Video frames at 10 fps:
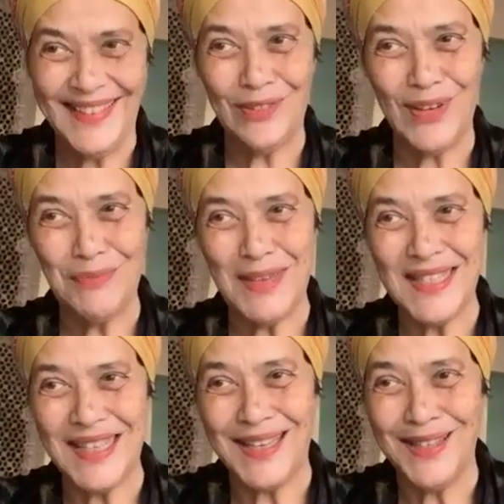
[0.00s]
if I may
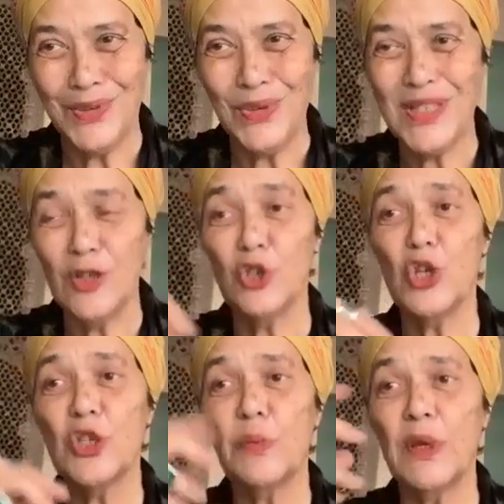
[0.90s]
say. It's not
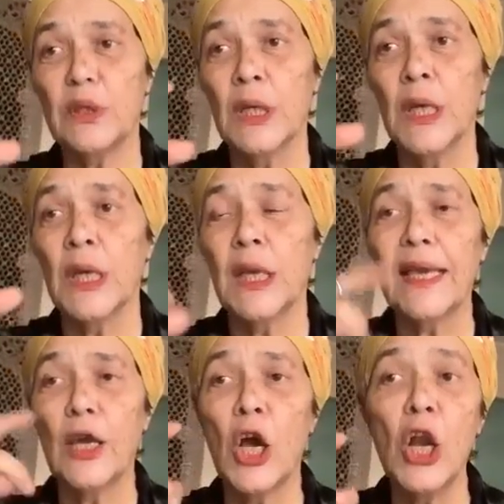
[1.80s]
just about
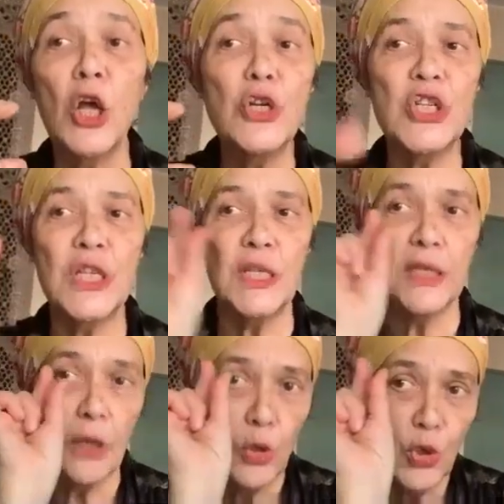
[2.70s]

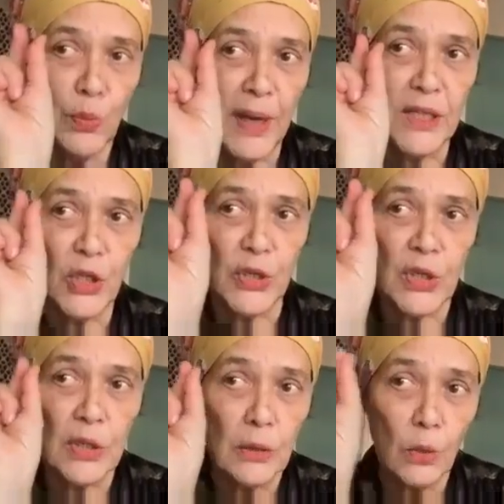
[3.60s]
ecology looked by
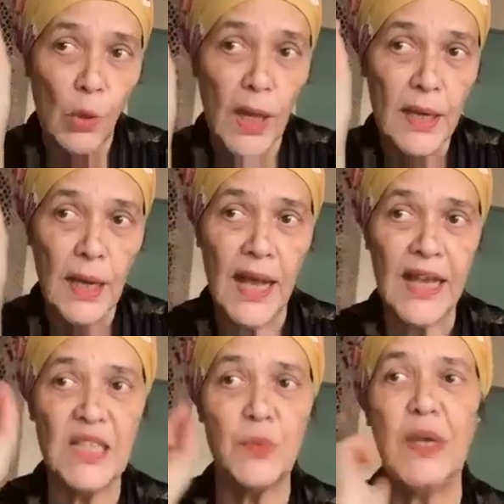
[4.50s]
just one
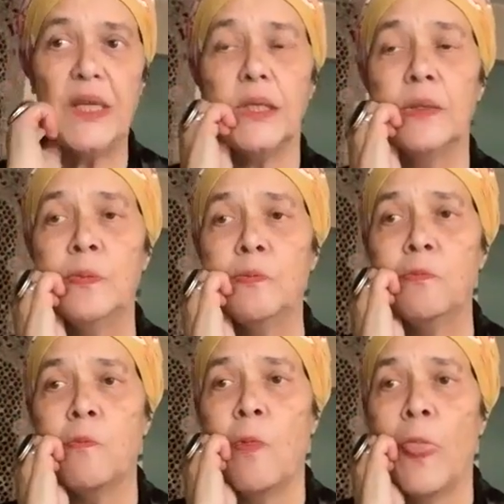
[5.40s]
aspect,
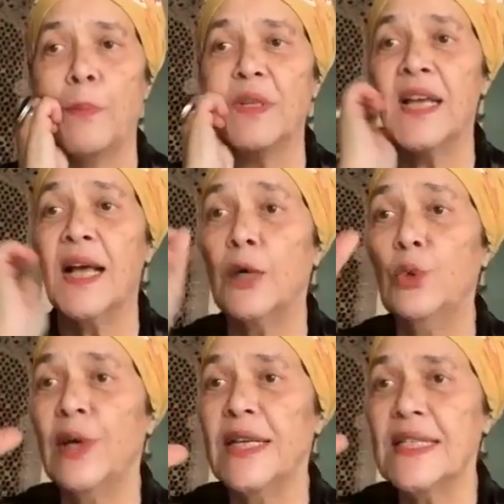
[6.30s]
but
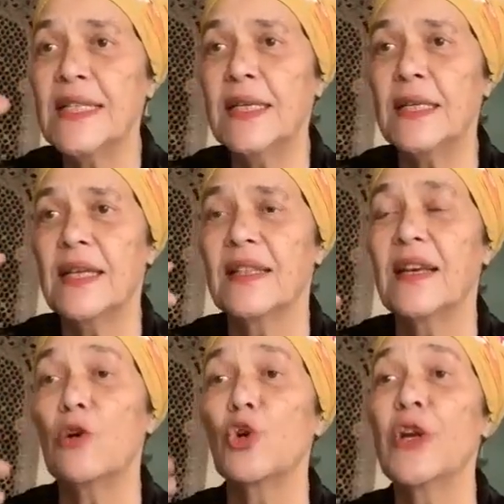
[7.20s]
how I see
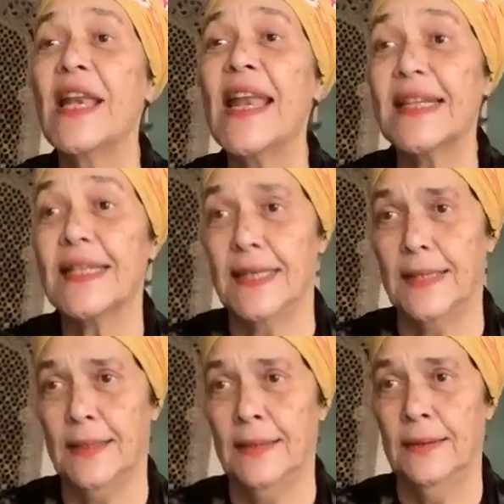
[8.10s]
they are connected